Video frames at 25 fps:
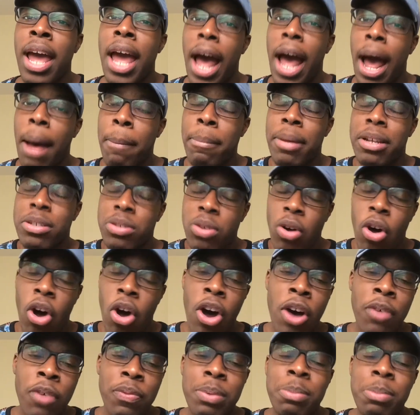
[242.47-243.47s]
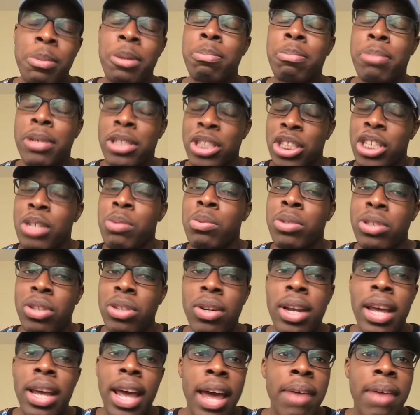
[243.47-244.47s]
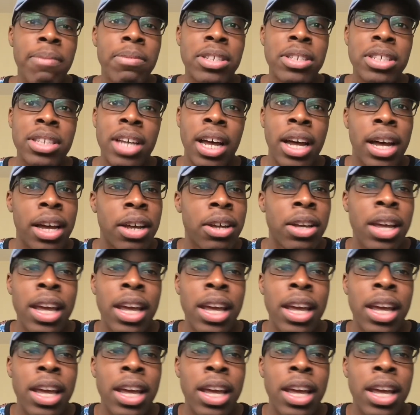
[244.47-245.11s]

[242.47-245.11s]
I mess with all females, but she was on the heavy side.